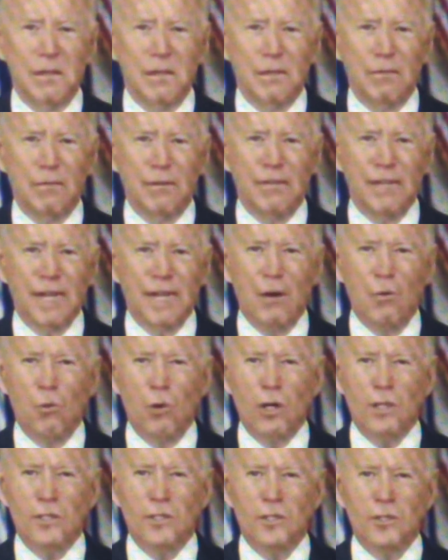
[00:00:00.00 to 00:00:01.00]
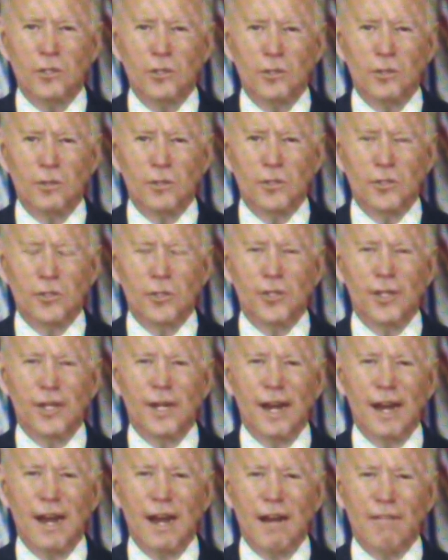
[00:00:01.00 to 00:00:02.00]
We've got work to do to ensure
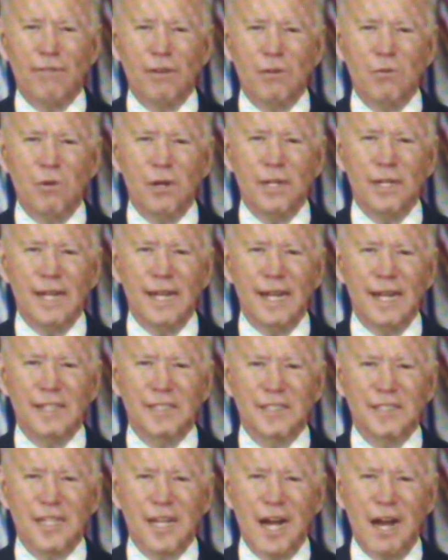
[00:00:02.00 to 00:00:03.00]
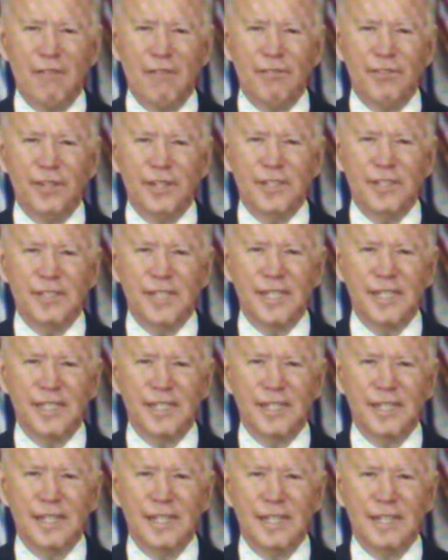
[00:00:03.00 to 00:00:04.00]
that everyone has confidence
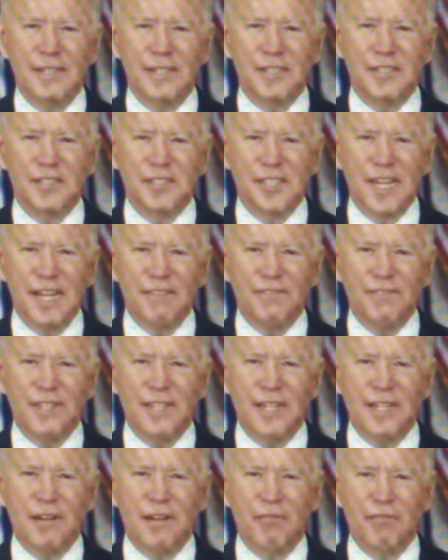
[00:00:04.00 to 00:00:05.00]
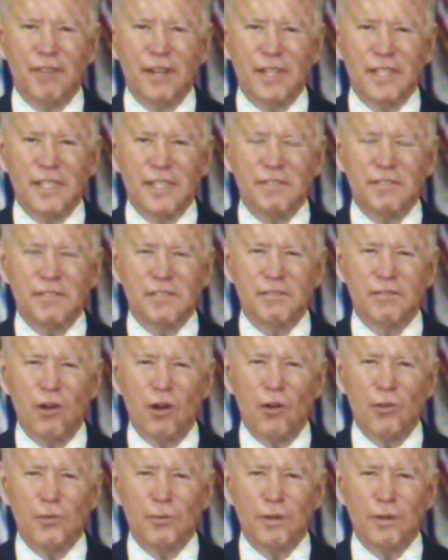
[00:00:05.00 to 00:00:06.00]
in the safety and effectiveness of
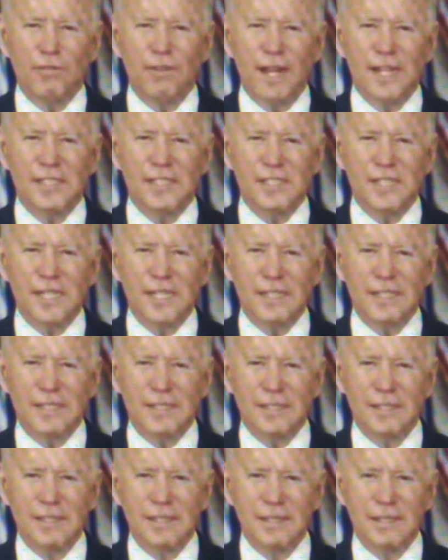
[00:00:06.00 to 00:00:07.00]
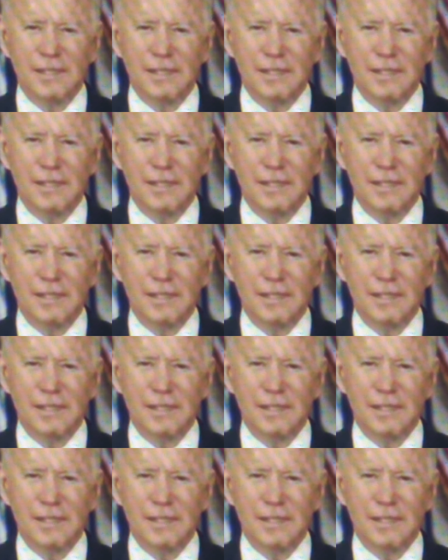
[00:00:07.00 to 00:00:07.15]
all three vaccines.